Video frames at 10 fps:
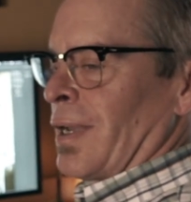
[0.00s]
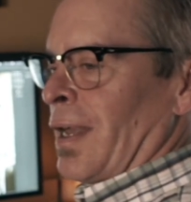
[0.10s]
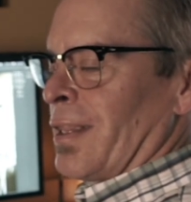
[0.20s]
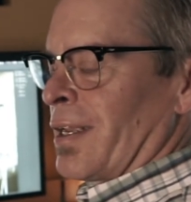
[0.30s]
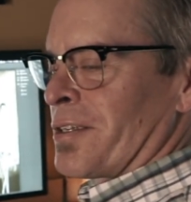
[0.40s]
I
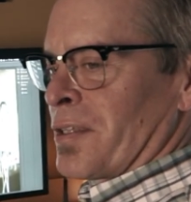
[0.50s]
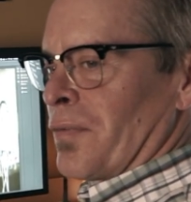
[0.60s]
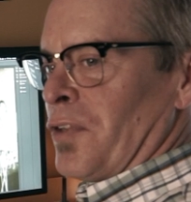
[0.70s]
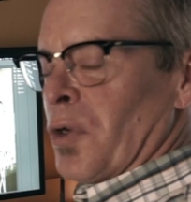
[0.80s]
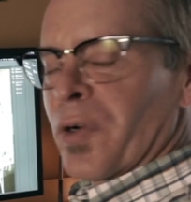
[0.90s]
think as the
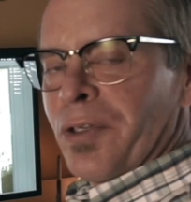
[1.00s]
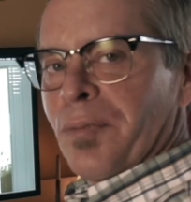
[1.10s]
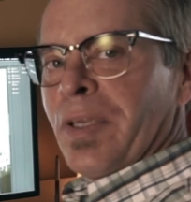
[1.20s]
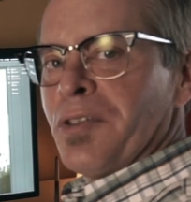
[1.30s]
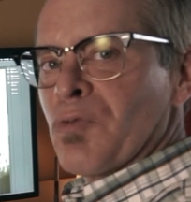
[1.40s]
viewer
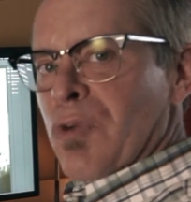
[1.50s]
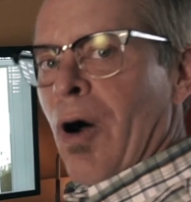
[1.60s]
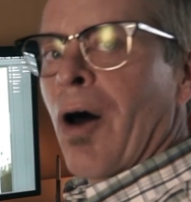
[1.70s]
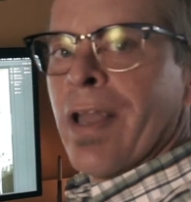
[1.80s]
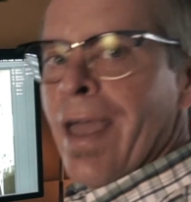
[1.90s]
you'd be
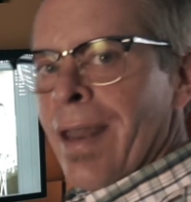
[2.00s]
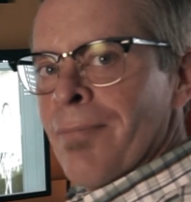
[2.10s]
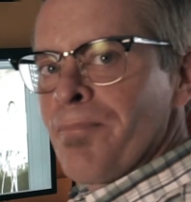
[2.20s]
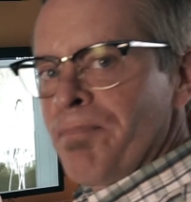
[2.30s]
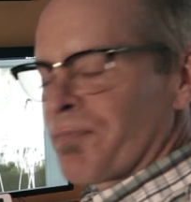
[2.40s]
drawn in
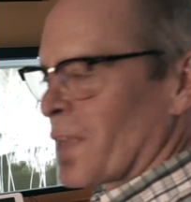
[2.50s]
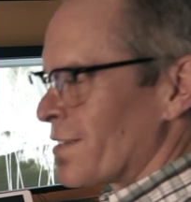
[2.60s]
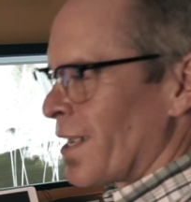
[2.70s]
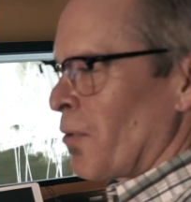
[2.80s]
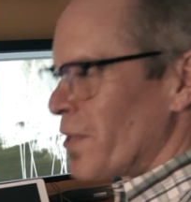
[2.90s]
and
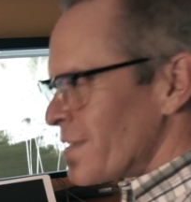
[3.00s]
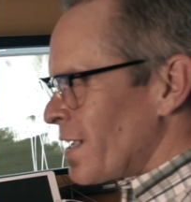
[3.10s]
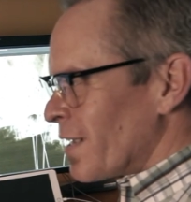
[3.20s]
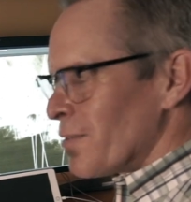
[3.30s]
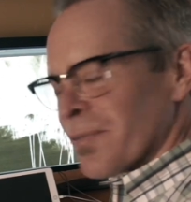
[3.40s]
say, what's
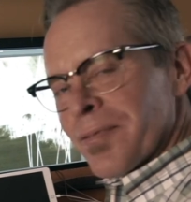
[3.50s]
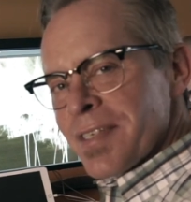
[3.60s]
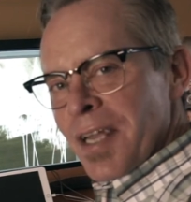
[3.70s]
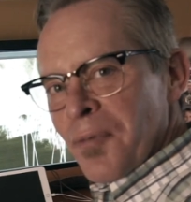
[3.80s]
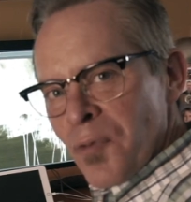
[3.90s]
that
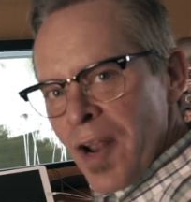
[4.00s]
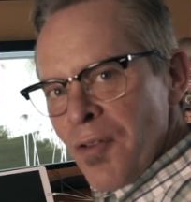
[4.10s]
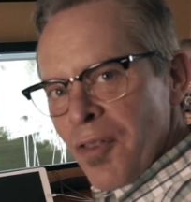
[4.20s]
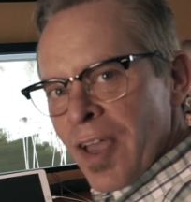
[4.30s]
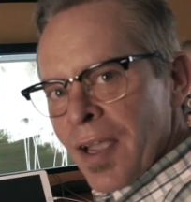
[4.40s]
red
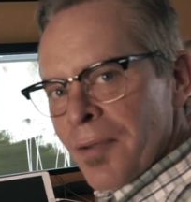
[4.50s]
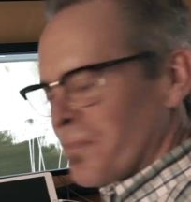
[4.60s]
thing?